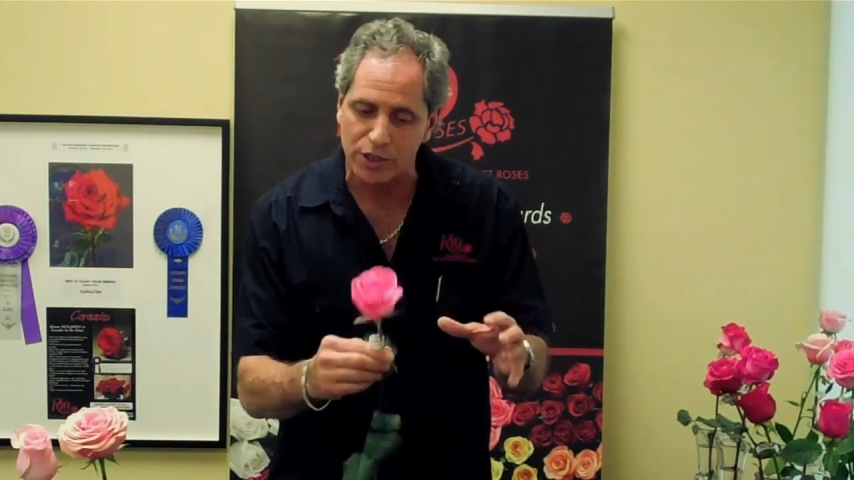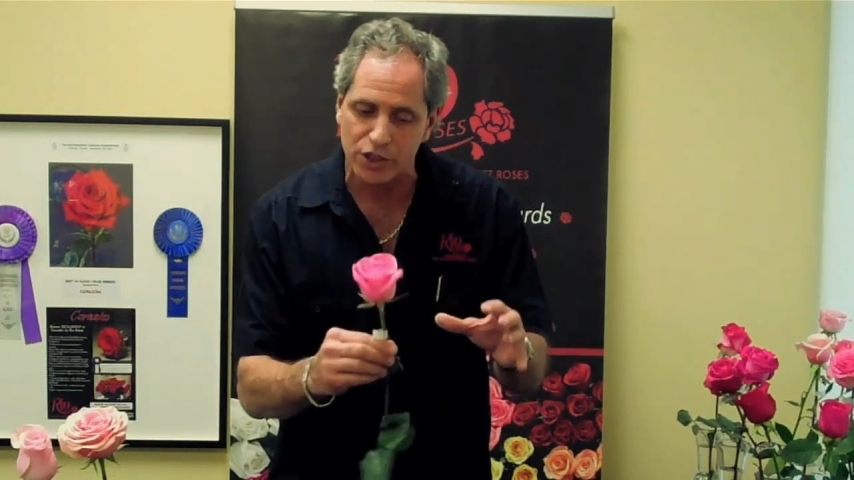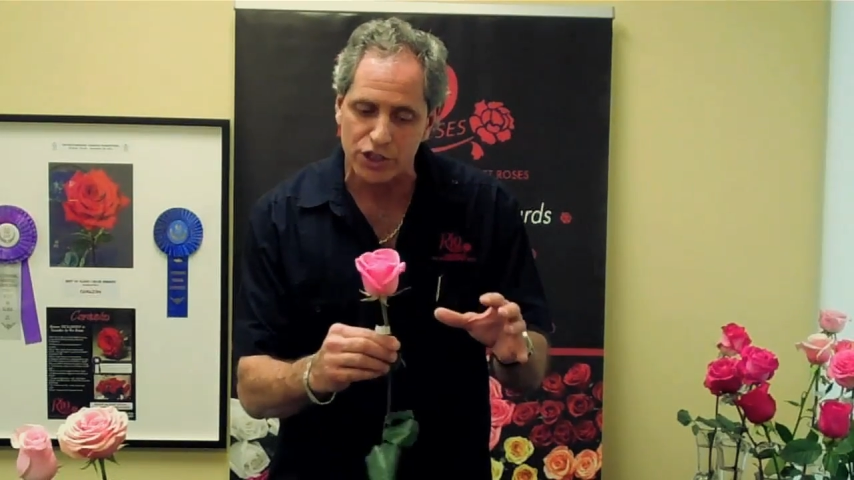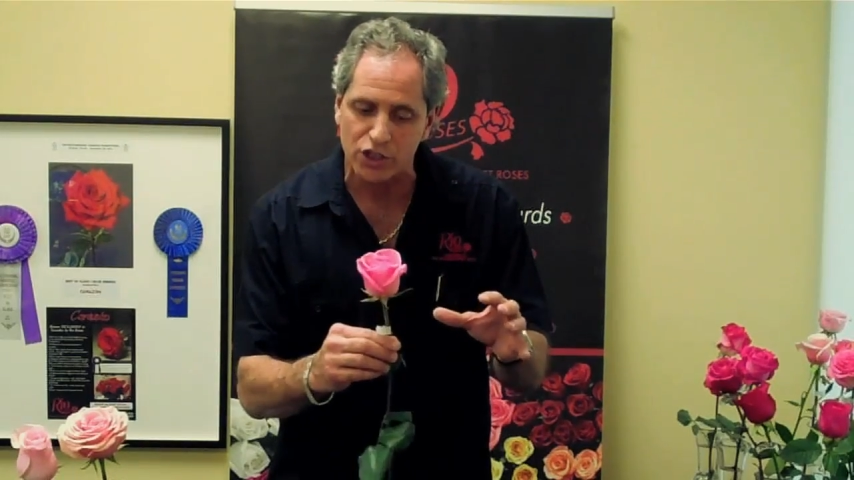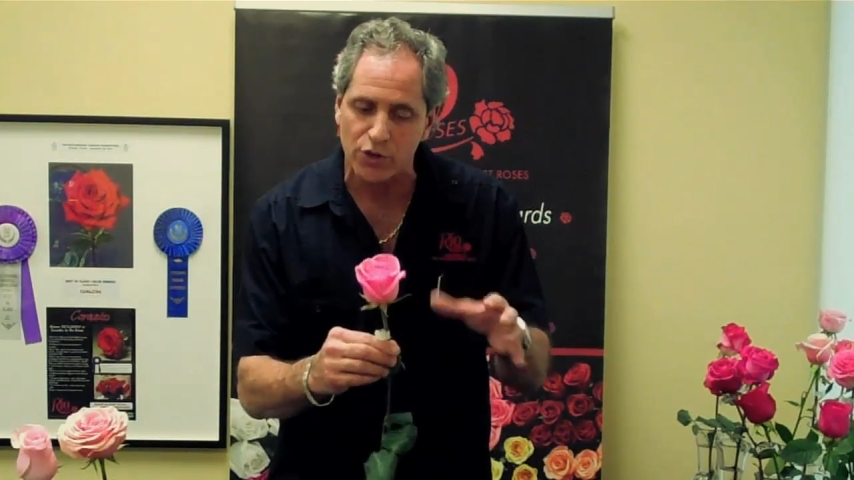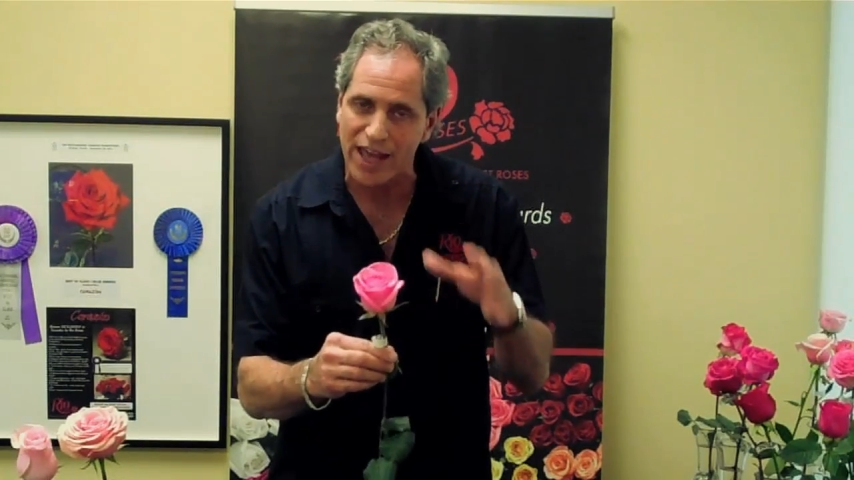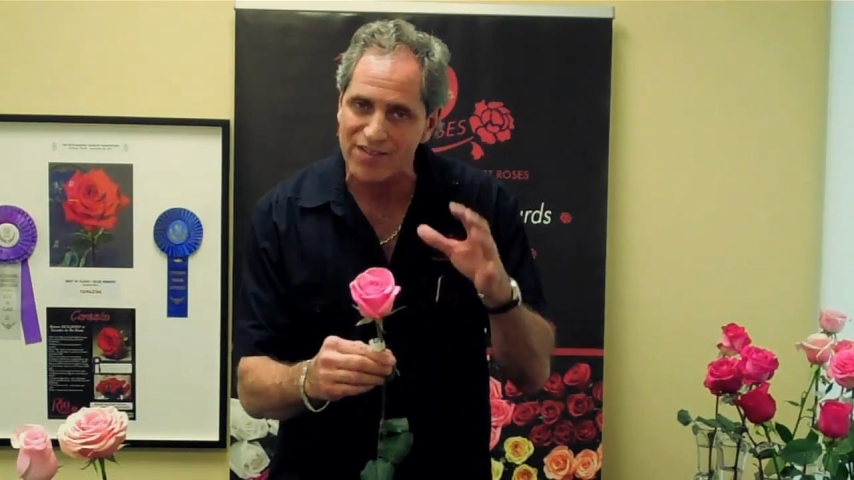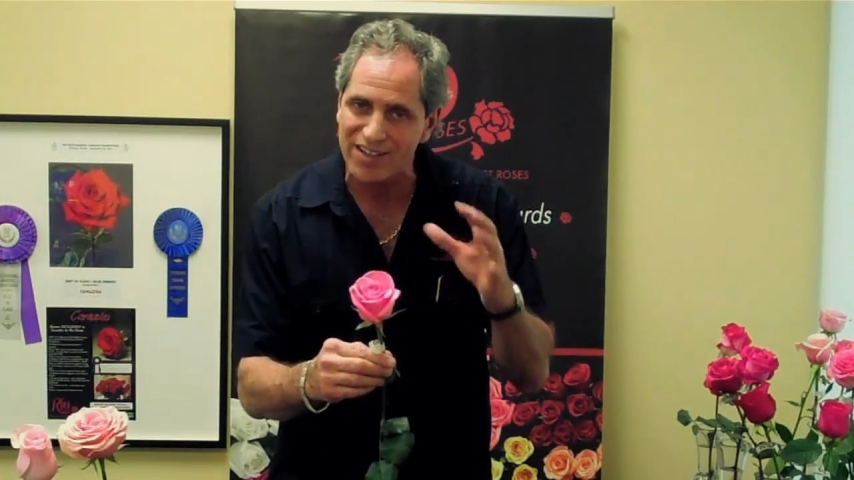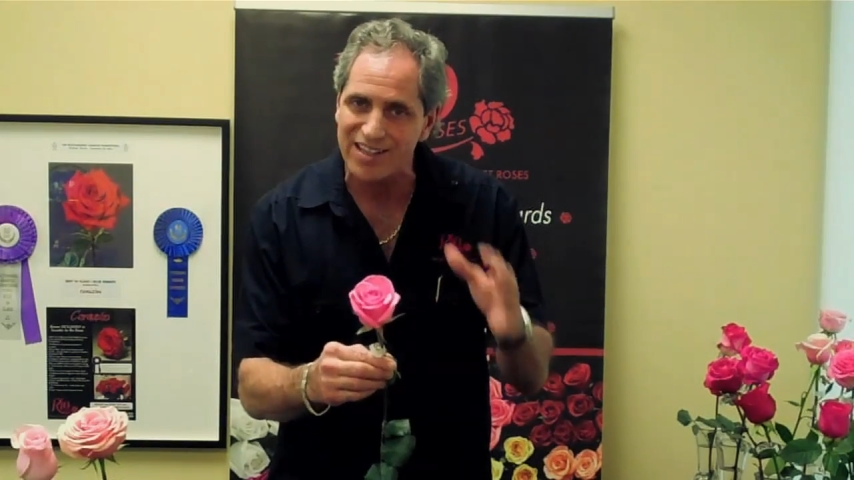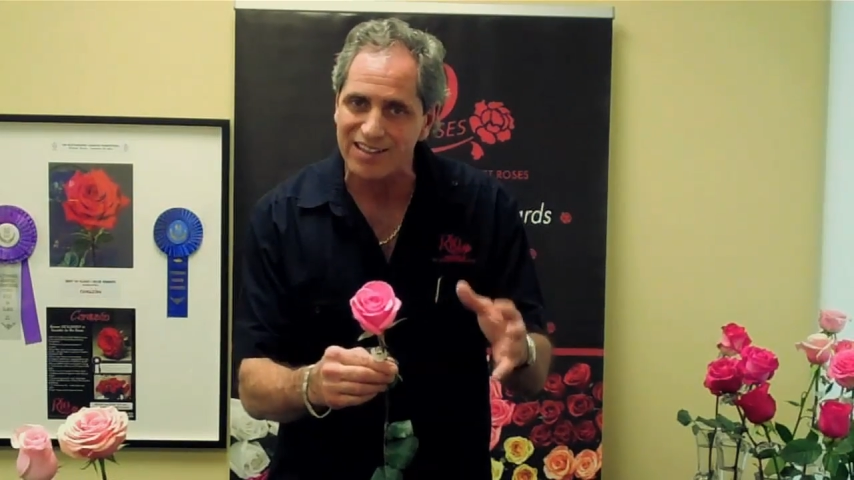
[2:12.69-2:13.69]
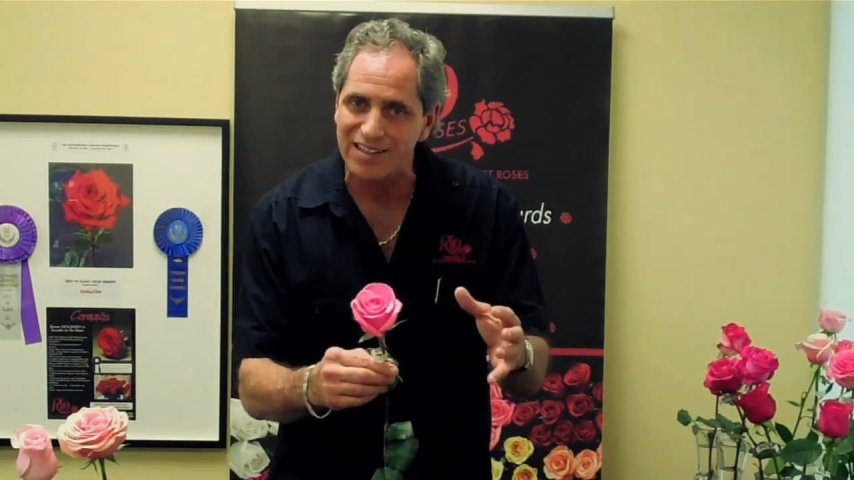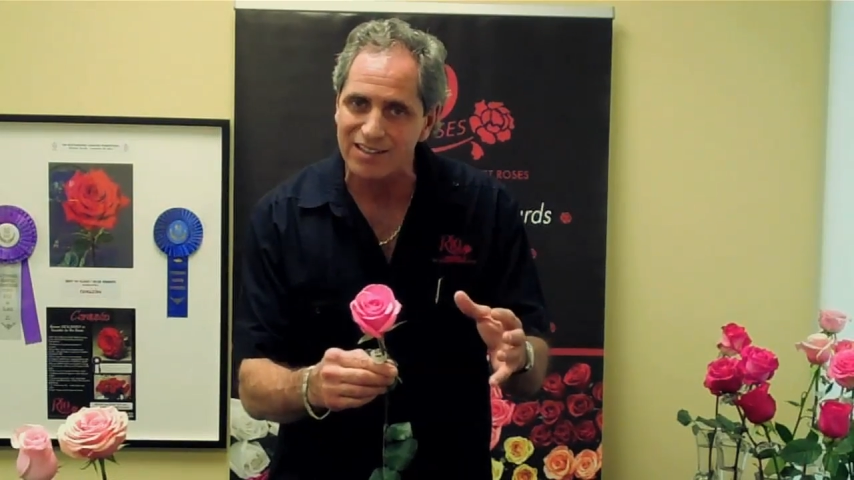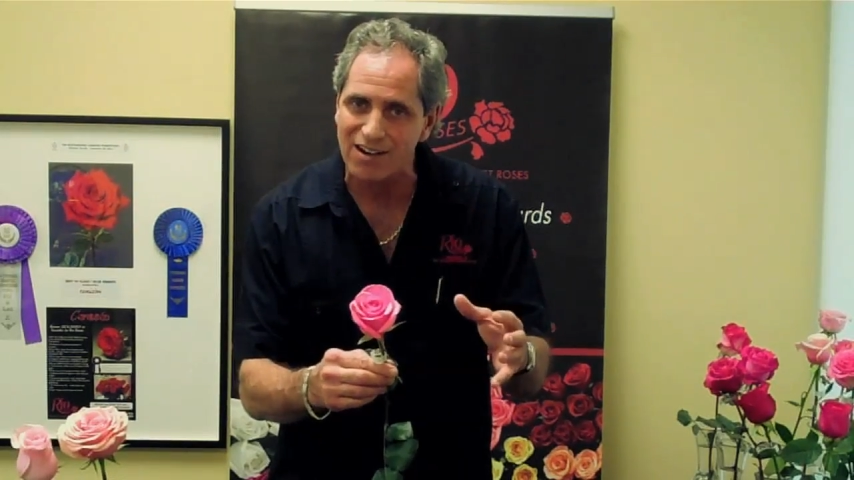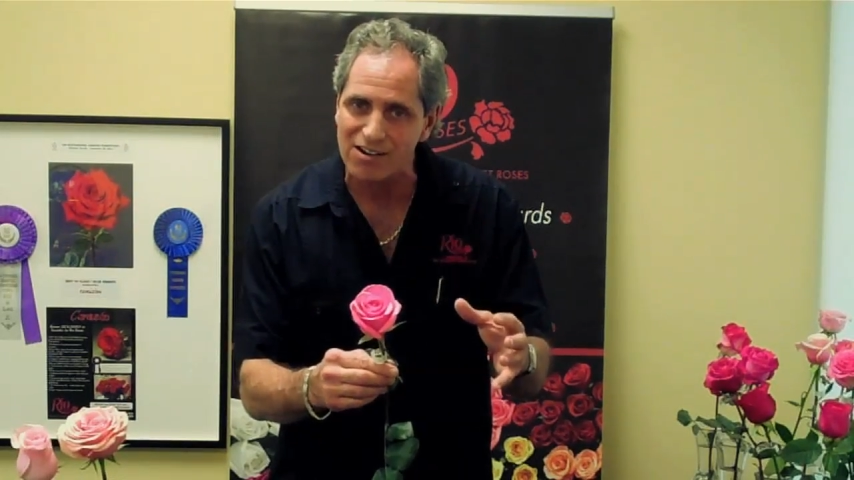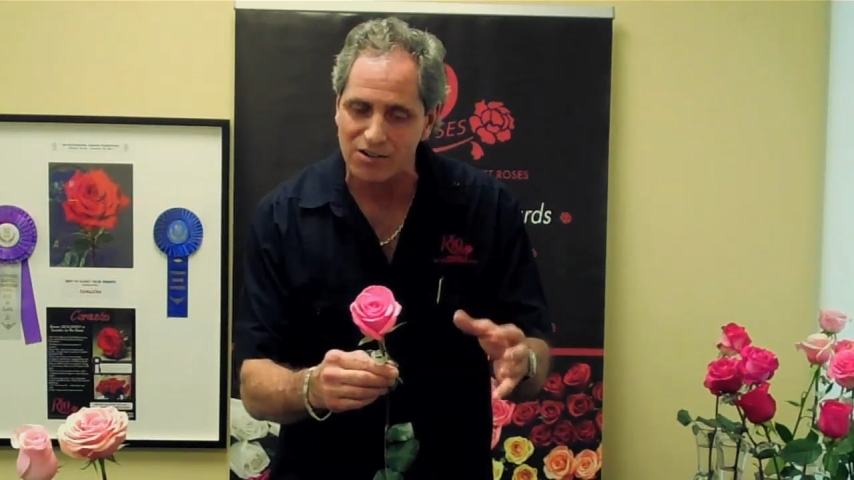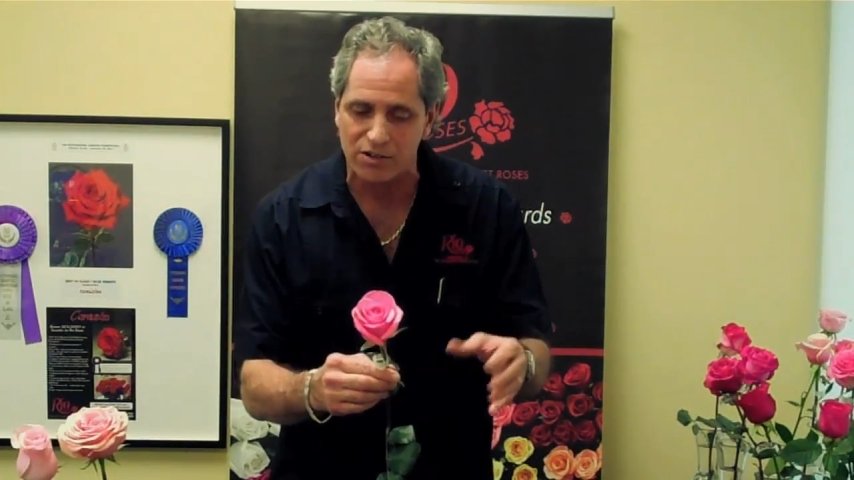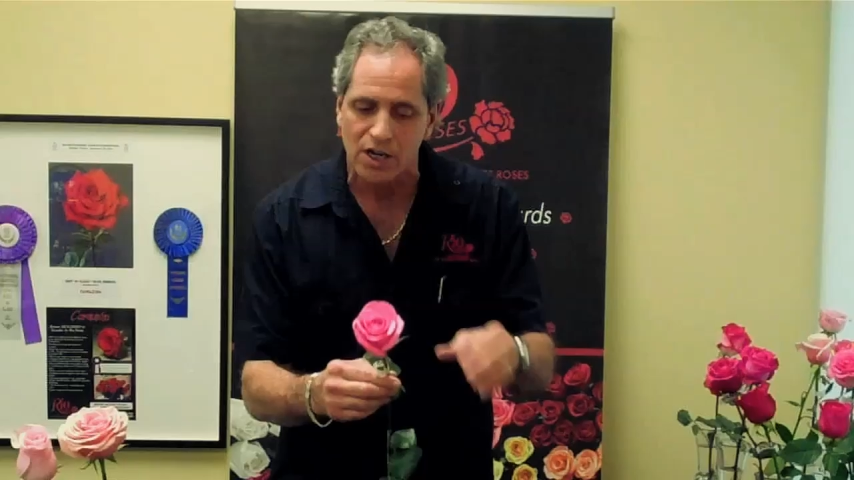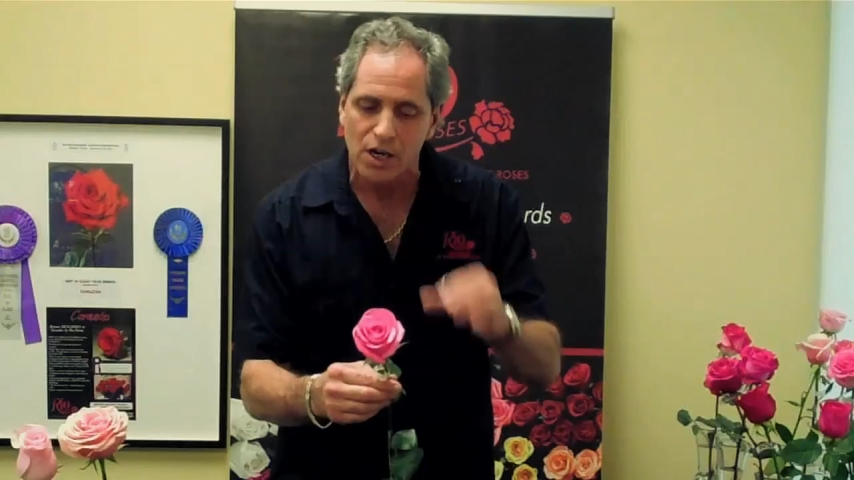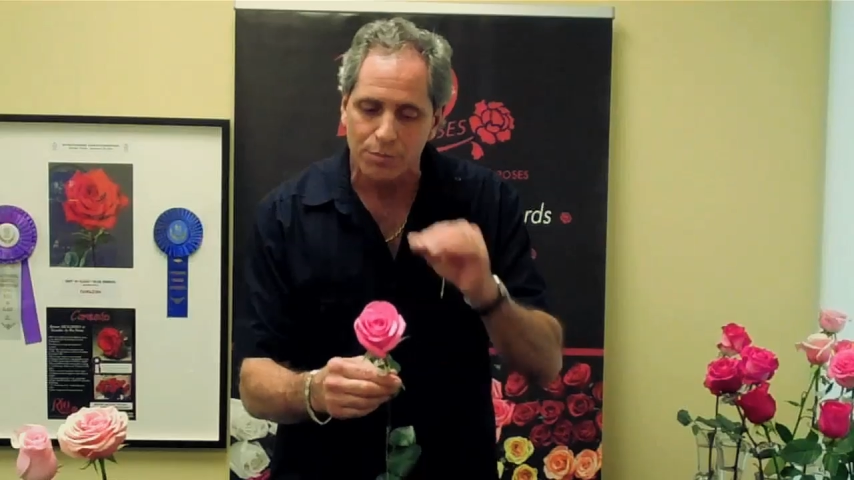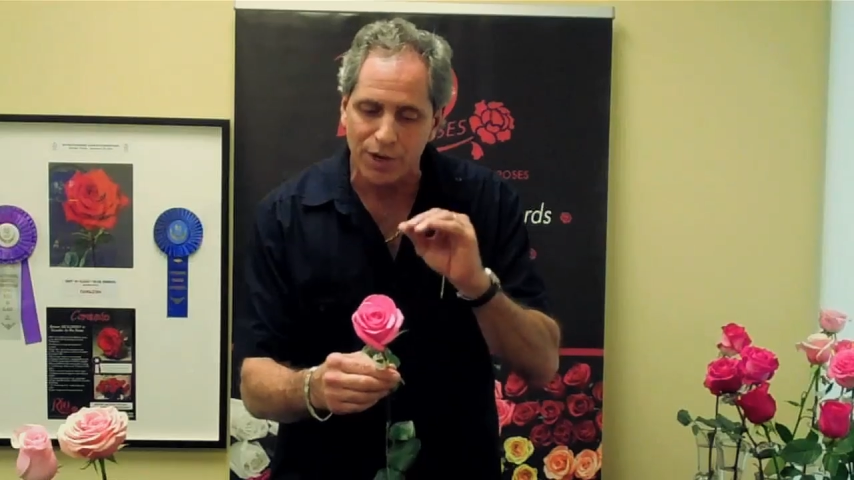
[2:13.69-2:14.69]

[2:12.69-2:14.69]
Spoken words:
because you don't have anything darker,